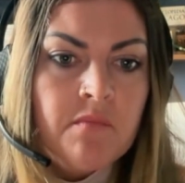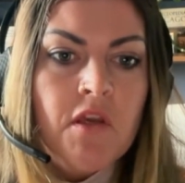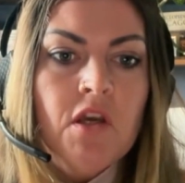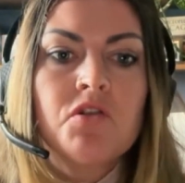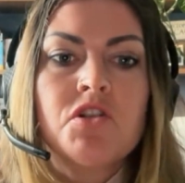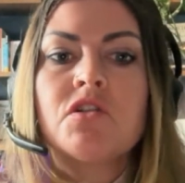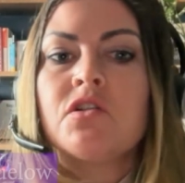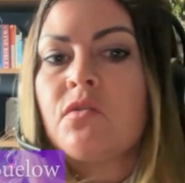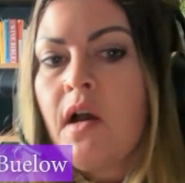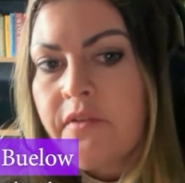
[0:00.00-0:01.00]
the coaches
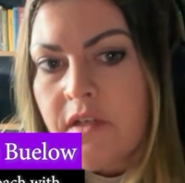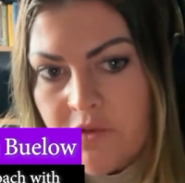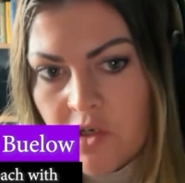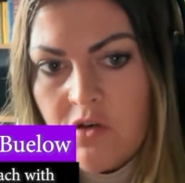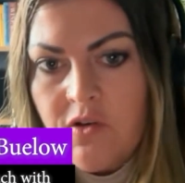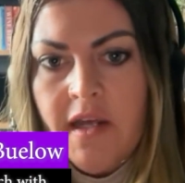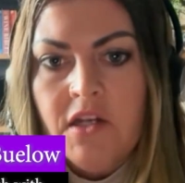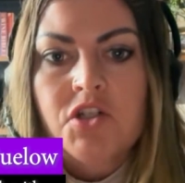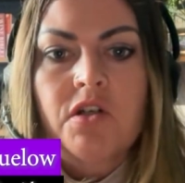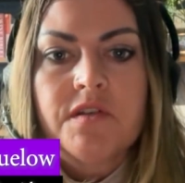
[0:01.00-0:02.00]
do have a different credential.